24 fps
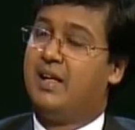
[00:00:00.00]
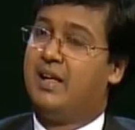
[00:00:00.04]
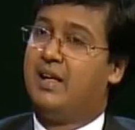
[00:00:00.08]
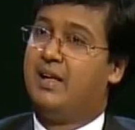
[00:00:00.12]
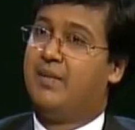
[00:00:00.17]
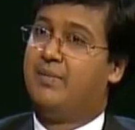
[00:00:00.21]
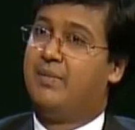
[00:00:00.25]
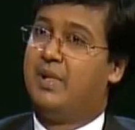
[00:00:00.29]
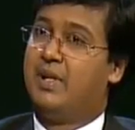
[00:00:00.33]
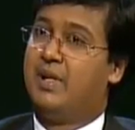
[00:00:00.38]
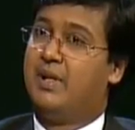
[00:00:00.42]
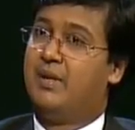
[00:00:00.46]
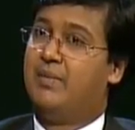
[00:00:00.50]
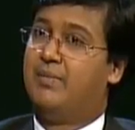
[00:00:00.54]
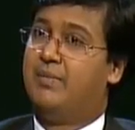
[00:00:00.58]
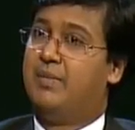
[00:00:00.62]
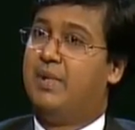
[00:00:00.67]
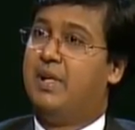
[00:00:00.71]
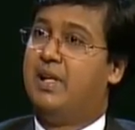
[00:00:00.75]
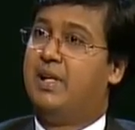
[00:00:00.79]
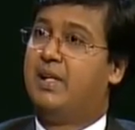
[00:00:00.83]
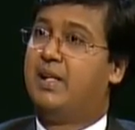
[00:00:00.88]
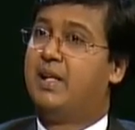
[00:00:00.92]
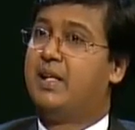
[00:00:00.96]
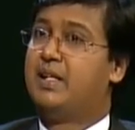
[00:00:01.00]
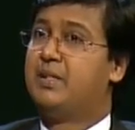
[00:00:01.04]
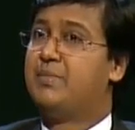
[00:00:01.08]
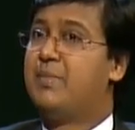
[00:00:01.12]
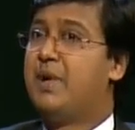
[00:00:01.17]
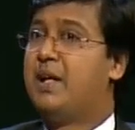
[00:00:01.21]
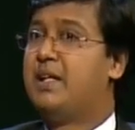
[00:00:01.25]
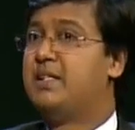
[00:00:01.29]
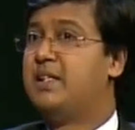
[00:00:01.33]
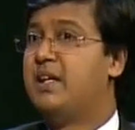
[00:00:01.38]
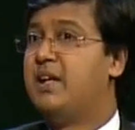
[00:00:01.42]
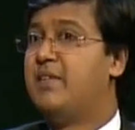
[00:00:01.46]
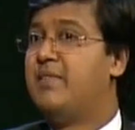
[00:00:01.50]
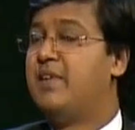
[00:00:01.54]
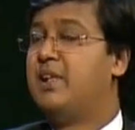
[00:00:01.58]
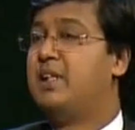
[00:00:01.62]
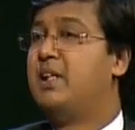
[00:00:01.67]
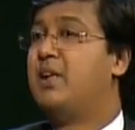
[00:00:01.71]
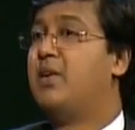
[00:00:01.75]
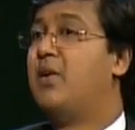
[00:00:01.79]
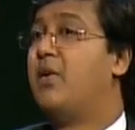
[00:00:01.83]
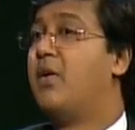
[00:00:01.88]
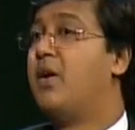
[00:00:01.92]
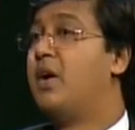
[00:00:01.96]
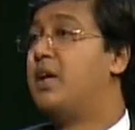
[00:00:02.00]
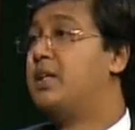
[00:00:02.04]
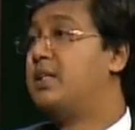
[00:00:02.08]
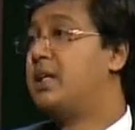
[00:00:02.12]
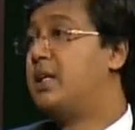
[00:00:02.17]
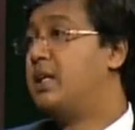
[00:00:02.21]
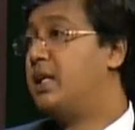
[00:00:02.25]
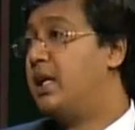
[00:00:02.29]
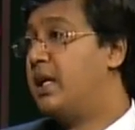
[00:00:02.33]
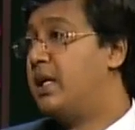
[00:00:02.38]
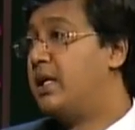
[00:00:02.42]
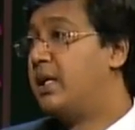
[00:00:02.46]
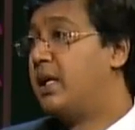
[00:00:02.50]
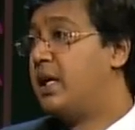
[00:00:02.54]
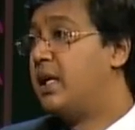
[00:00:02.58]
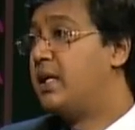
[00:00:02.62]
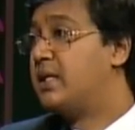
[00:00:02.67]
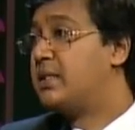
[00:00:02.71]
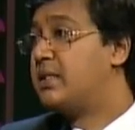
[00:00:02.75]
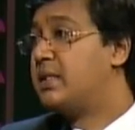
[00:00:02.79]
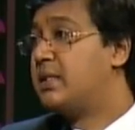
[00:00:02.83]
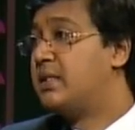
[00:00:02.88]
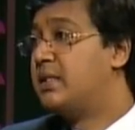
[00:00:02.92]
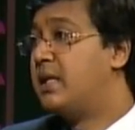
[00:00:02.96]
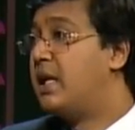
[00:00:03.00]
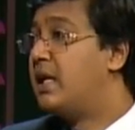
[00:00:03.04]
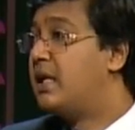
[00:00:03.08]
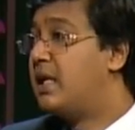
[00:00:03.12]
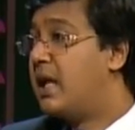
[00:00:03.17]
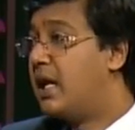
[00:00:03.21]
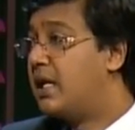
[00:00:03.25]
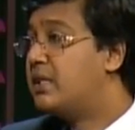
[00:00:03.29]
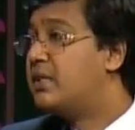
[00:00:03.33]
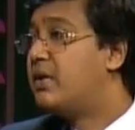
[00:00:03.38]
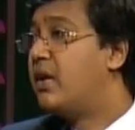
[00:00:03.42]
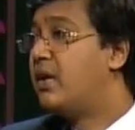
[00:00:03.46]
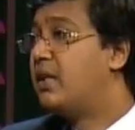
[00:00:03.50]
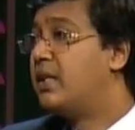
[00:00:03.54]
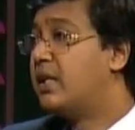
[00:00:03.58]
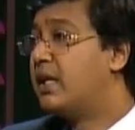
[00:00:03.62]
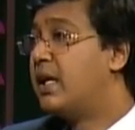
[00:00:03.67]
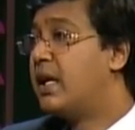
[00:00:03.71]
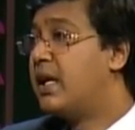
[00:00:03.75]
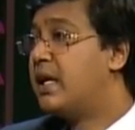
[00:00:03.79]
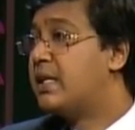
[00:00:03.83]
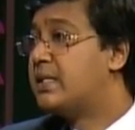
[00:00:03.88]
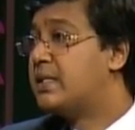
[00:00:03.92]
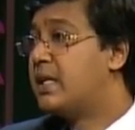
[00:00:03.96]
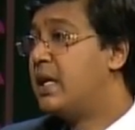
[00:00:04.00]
the litigants might say, well, the lawyers are delaying cases. That is not the case.